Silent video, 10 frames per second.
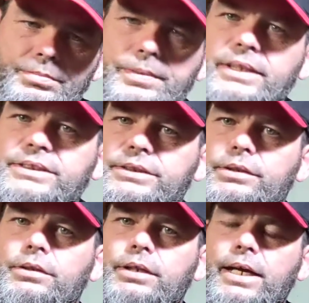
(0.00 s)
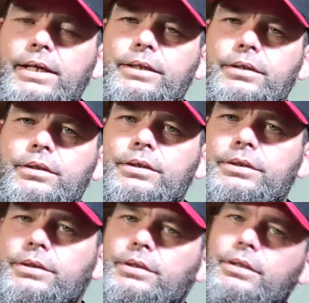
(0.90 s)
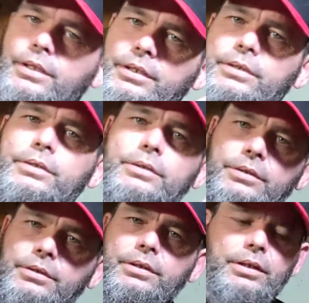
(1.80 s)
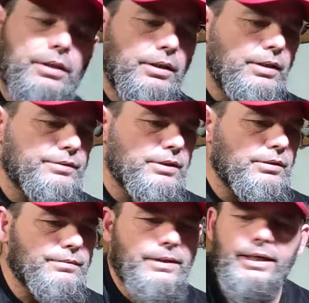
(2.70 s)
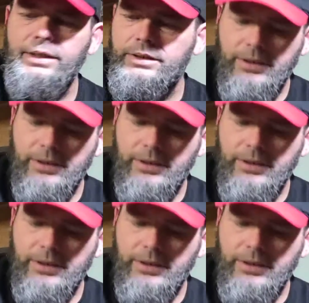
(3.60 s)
pleasant to look at. You know, it gives a little variety of